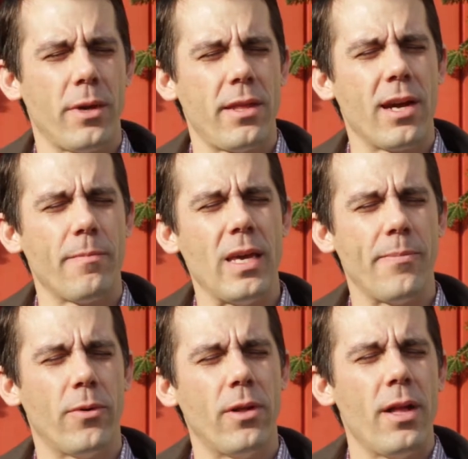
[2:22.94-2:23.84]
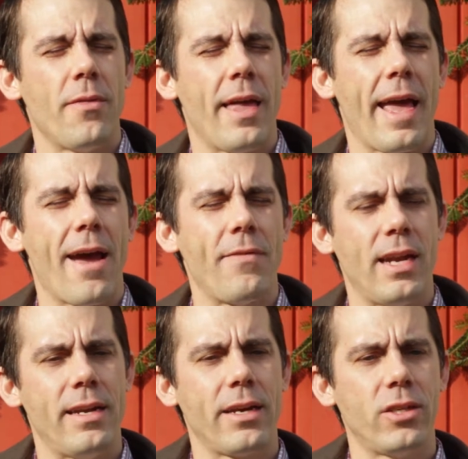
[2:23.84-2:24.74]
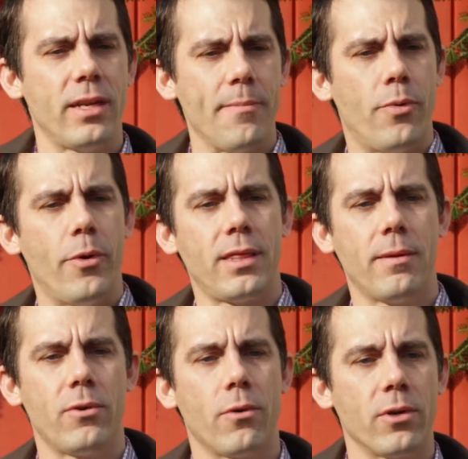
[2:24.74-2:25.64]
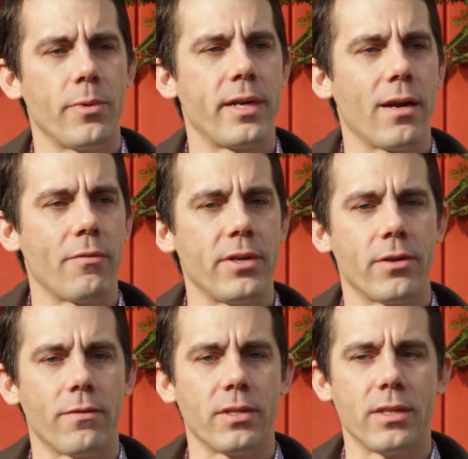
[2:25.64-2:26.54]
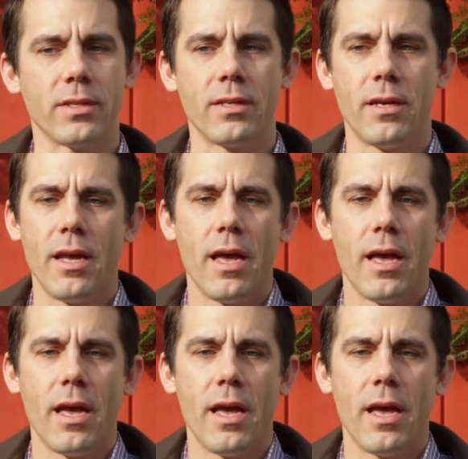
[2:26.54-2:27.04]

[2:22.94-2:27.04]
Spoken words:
with young people that have that addiction and point them towards recovery services.